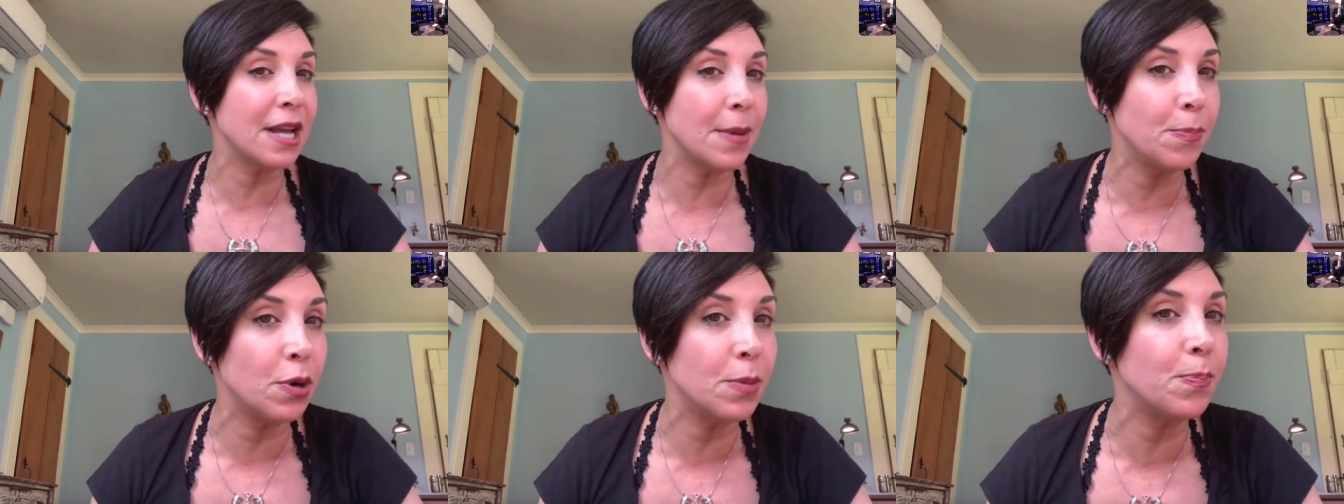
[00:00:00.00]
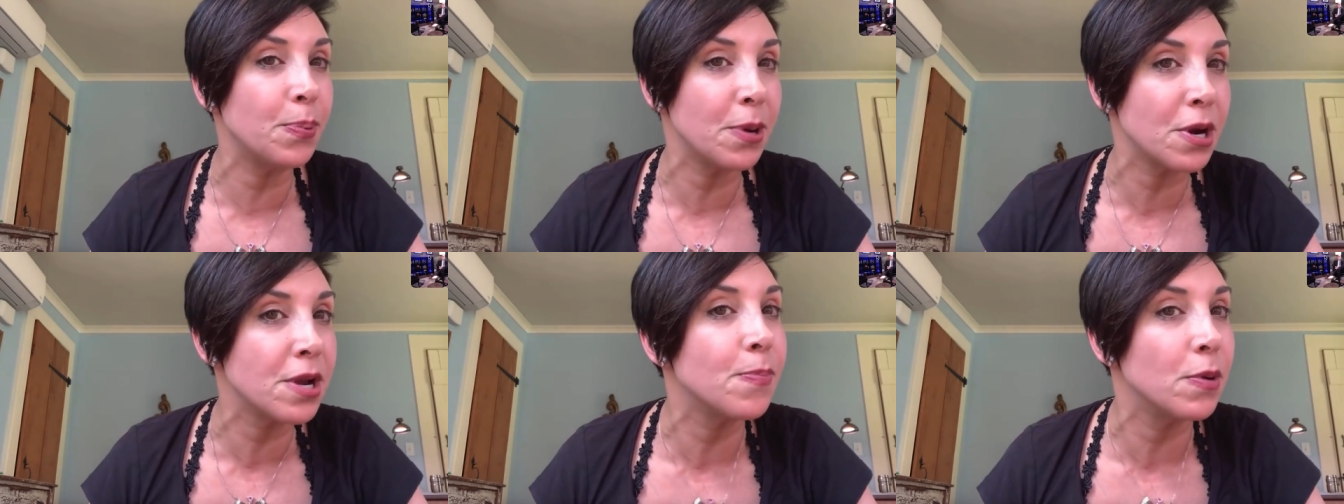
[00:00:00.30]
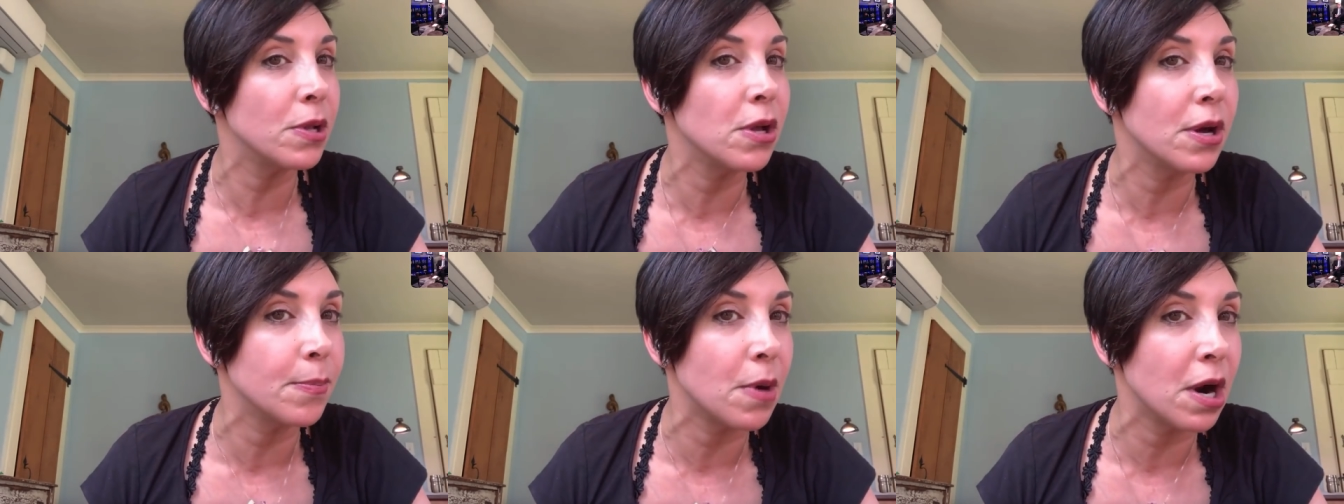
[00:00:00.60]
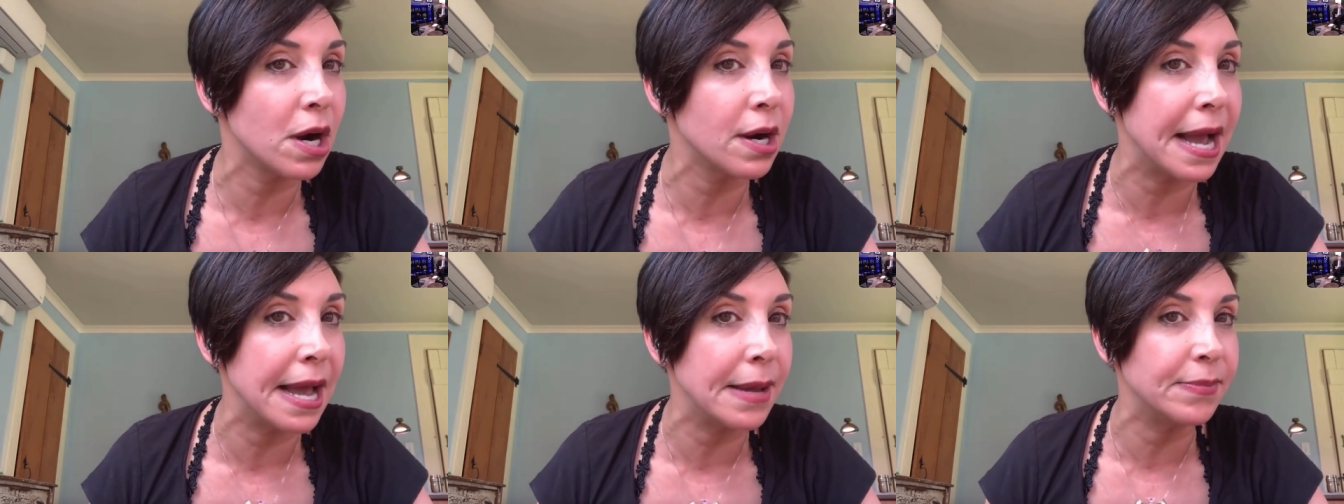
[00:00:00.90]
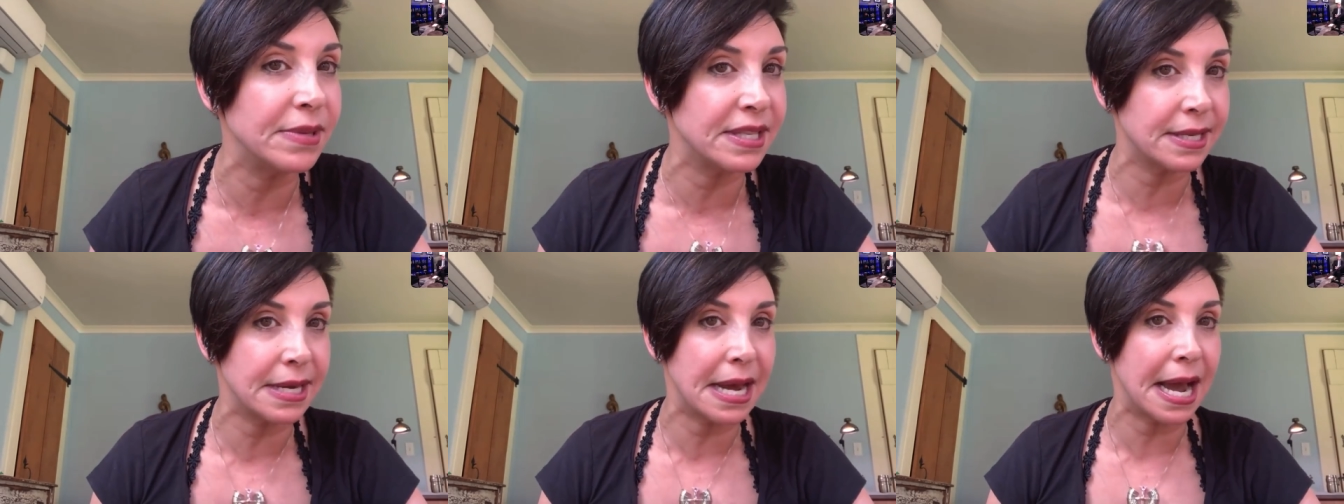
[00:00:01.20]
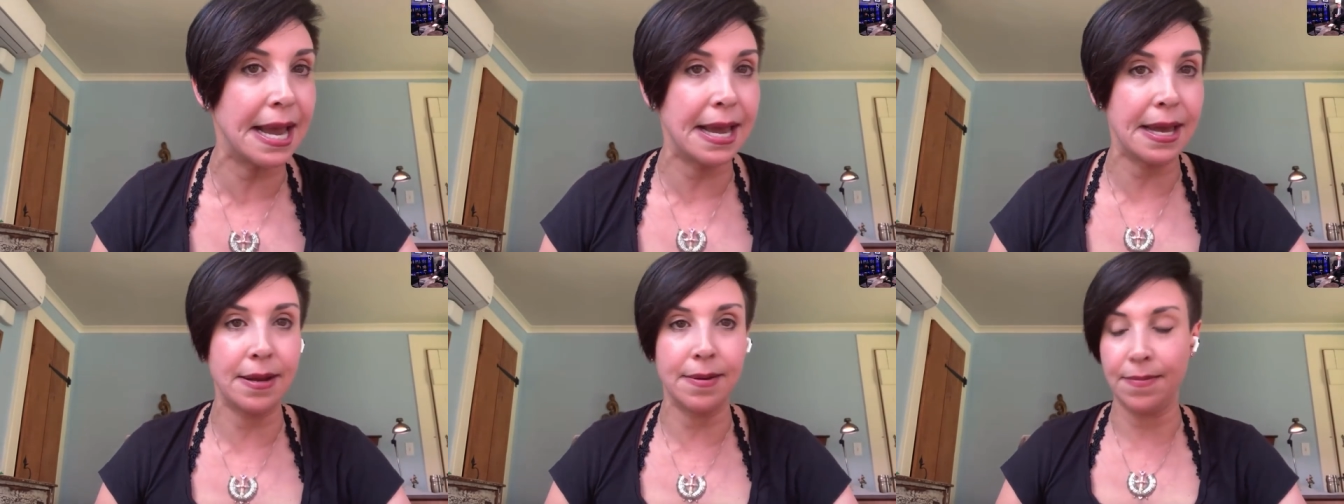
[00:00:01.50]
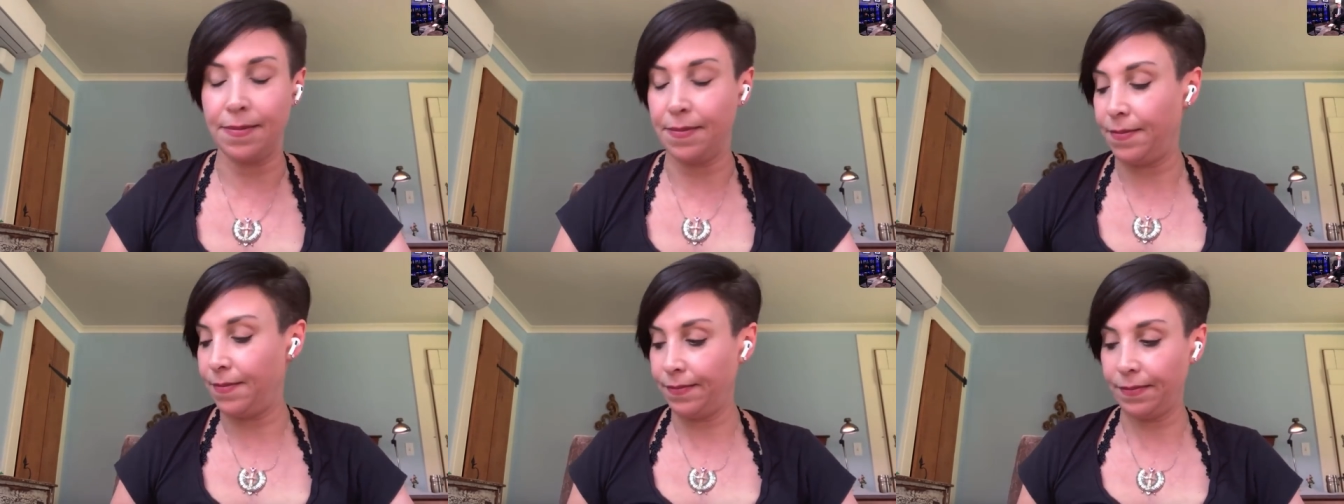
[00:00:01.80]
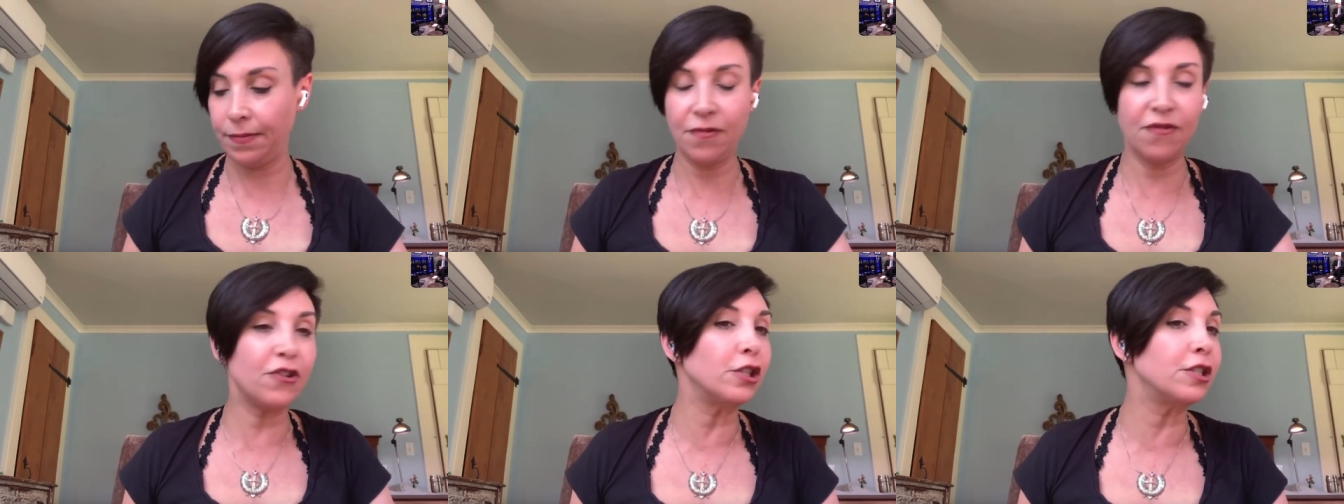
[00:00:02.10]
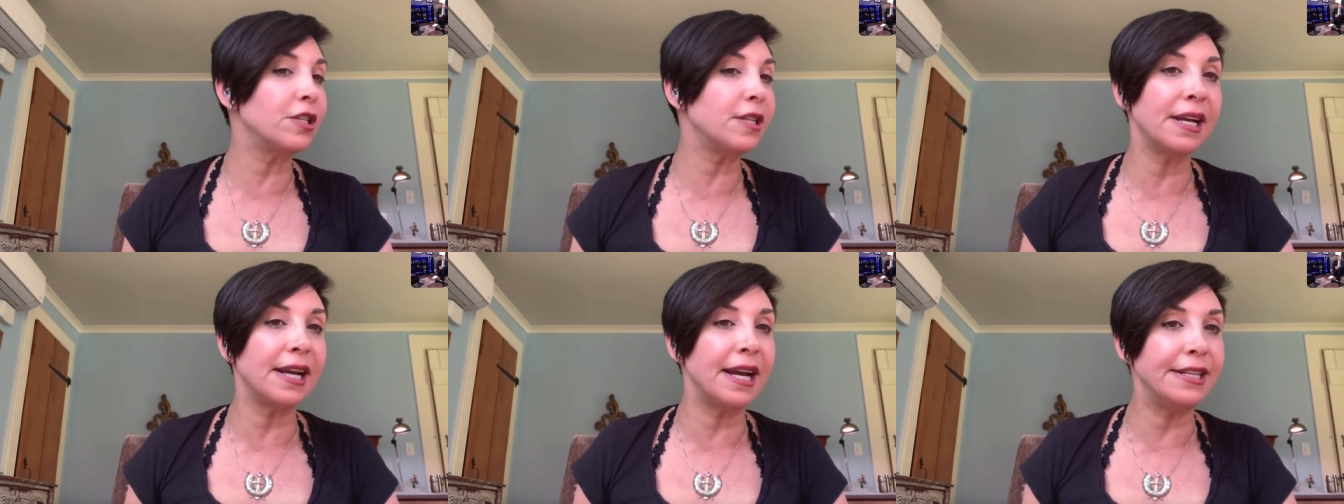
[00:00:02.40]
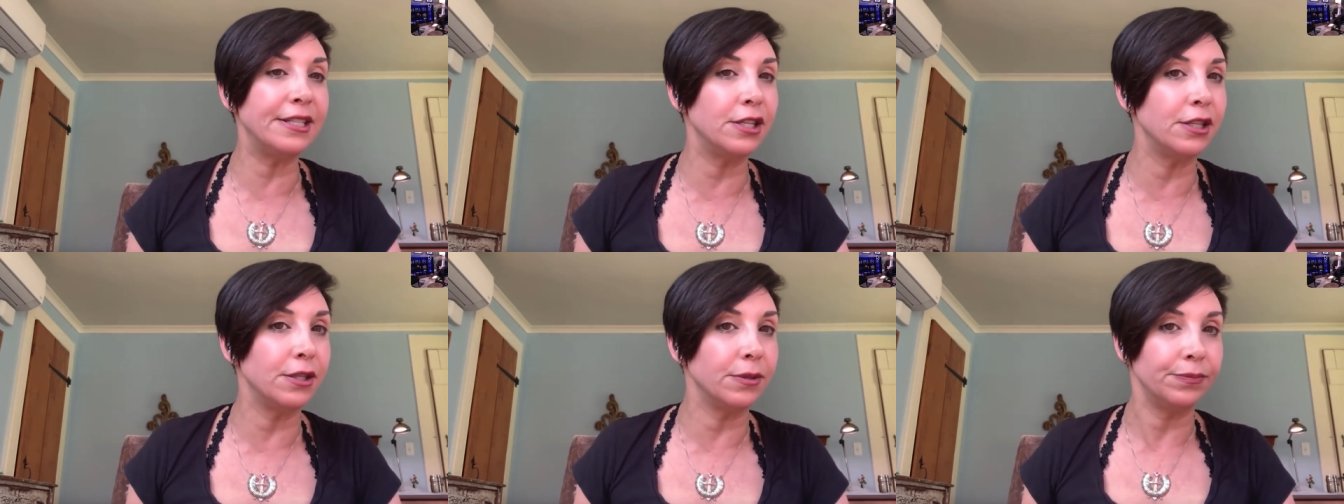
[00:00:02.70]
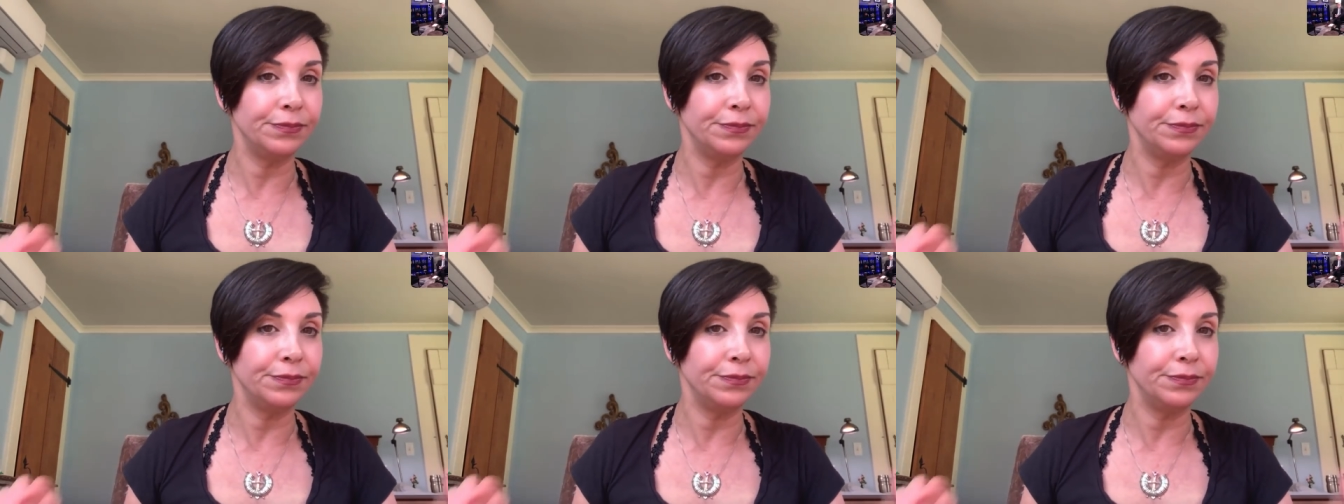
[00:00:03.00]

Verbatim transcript: I put people on Mark Hyman's diet. First thing I do.